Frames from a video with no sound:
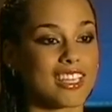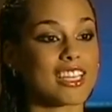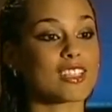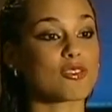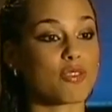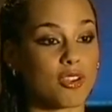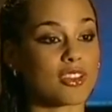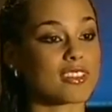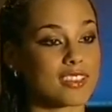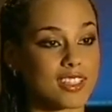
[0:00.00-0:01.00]
He is
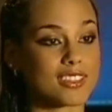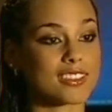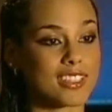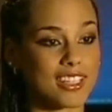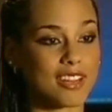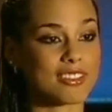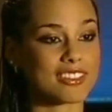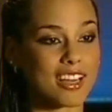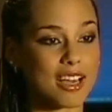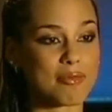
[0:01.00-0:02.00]
very intelligent, and
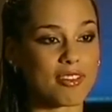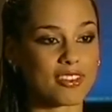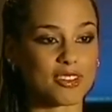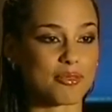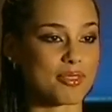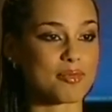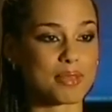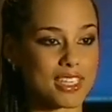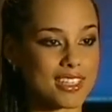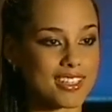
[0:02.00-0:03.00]
every time I've heard him
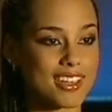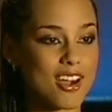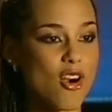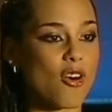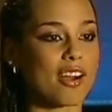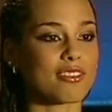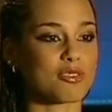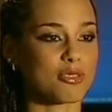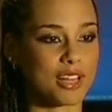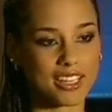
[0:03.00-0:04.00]
speak or
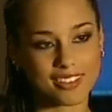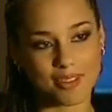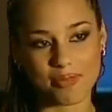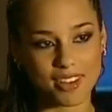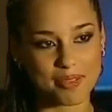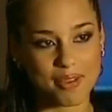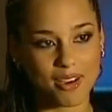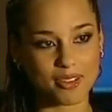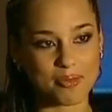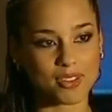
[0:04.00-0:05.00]
I've read something
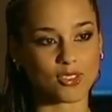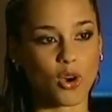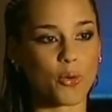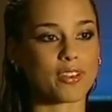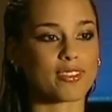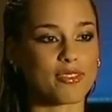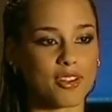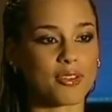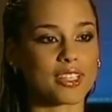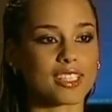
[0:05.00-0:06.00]
about him, it's always
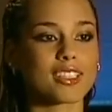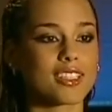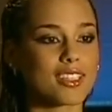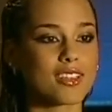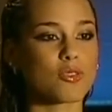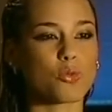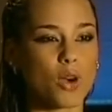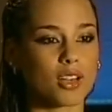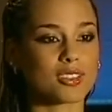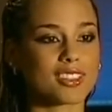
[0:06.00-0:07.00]
very
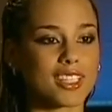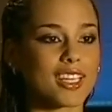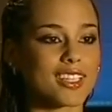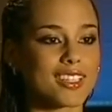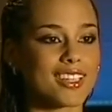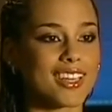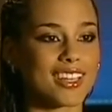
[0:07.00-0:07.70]
well said,